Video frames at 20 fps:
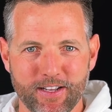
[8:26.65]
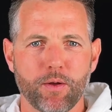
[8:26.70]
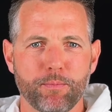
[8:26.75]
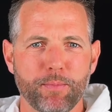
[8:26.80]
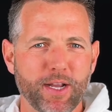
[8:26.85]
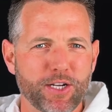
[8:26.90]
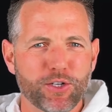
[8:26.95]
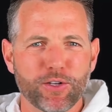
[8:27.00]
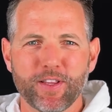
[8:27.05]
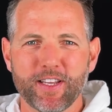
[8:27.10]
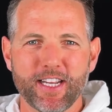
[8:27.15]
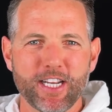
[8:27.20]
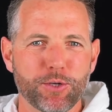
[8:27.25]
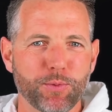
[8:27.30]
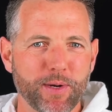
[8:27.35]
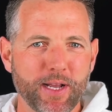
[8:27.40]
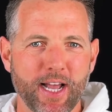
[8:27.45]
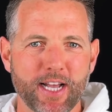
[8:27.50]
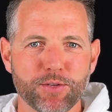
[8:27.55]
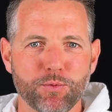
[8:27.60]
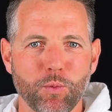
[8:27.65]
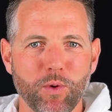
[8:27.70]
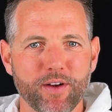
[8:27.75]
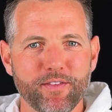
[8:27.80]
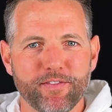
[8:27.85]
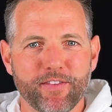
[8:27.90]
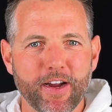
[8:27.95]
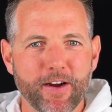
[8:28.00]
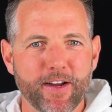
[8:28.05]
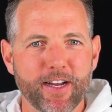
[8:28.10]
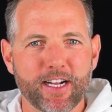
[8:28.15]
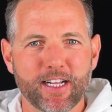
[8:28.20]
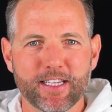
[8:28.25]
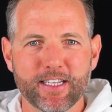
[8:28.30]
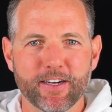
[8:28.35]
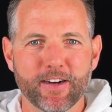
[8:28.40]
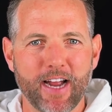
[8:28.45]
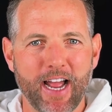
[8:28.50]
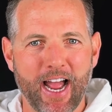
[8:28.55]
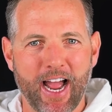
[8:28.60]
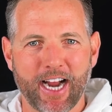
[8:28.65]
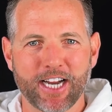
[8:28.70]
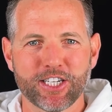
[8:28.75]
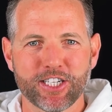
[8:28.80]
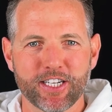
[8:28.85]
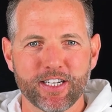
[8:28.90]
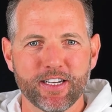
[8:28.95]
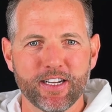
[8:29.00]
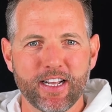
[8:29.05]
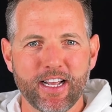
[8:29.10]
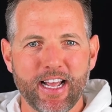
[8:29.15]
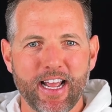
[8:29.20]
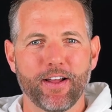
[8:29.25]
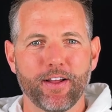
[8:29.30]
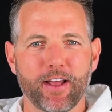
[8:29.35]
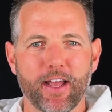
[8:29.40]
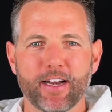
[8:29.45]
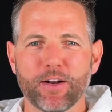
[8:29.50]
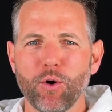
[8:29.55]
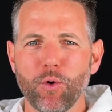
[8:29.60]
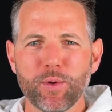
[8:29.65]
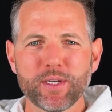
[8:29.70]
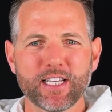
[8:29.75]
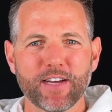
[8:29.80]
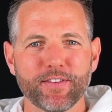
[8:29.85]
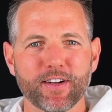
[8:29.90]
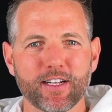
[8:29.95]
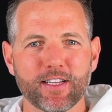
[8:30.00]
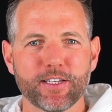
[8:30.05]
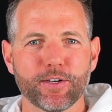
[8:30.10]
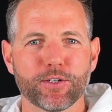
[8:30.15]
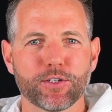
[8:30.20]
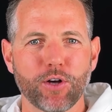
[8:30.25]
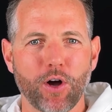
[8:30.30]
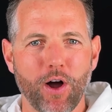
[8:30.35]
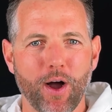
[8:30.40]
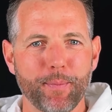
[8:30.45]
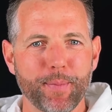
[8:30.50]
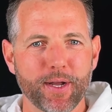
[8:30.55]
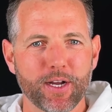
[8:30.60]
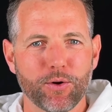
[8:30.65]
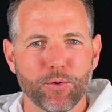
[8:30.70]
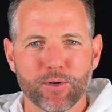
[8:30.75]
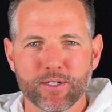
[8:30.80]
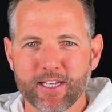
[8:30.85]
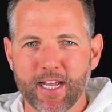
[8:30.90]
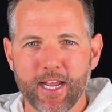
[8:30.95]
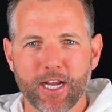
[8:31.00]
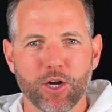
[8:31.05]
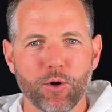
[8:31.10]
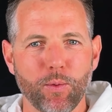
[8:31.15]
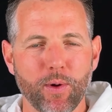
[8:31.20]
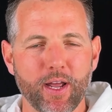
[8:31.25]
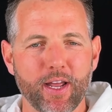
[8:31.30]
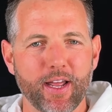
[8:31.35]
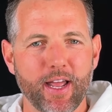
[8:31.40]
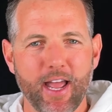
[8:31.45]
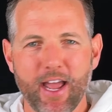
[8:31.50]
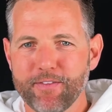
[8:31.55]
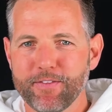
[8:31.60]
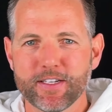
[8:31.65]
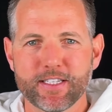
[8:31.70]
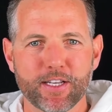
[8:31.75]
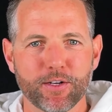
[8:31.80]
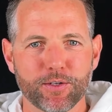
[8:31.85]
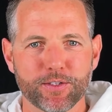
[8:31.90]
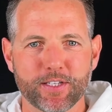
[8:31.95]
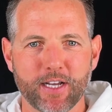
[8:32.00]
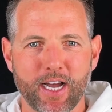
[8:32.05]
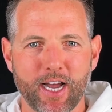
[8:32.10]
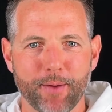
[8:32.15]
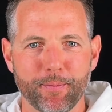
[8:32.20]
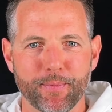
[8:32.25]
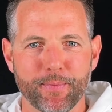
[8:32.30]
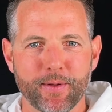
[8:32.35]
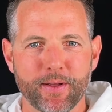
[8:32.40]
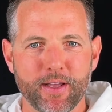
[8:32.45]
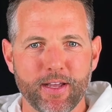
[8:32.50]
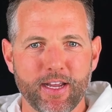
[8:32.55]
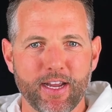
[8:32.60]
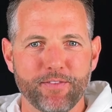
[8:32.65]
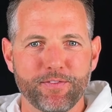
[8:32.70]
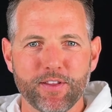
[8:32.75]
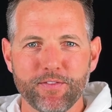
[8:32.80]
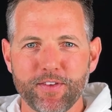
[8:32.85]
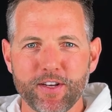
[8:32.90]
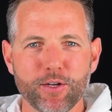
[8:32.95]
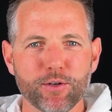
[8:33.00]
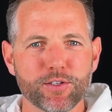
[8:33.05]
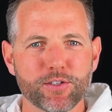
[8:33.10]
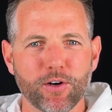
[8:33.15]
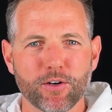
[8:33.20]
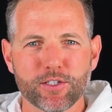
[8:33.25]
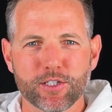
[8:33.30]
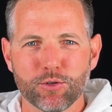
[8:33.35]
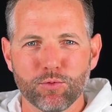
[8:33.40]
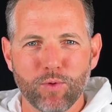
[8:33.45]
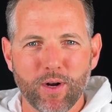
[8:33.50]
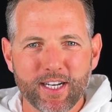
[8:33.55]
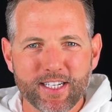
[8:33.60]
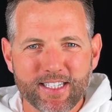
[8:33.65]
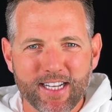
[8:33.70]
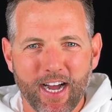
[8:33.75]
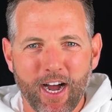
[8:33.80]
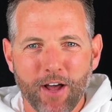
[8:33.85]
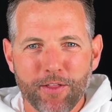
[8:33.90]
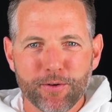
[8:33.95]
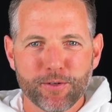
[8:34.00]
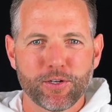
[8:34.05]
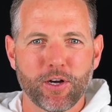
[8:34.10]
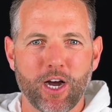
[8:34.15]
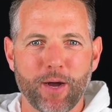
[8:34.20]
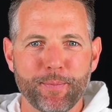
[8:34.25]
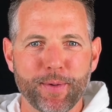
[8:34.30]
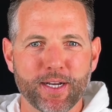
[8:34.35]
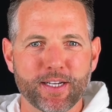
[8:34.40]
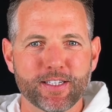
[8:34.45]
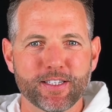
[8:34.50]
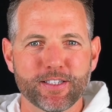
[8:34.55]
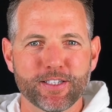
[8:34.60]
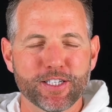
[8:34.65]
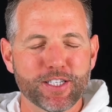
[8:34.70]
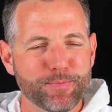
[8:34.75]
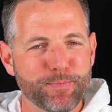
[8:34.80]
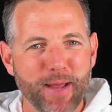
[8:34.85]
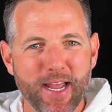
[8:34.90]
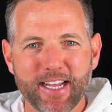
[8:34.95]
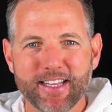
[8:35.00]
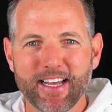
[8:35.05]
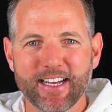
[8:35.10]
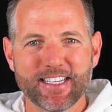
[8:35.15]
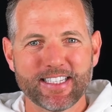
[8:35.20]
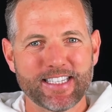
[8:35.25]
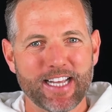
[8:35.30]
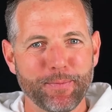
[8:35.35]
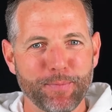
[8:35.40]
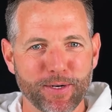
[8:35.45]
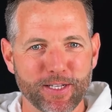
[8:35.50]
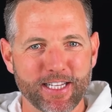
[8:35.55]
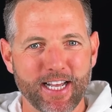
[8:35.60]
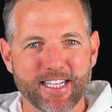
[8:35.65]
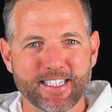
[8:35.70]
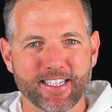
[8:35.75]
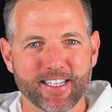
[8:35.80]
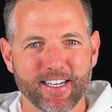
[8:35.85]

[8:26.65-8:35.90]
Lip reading: Make sure that each one has one very clear action and always have a clear topic or takeaway every single time. If the video starts to run into other topics, just make that a separate lesson.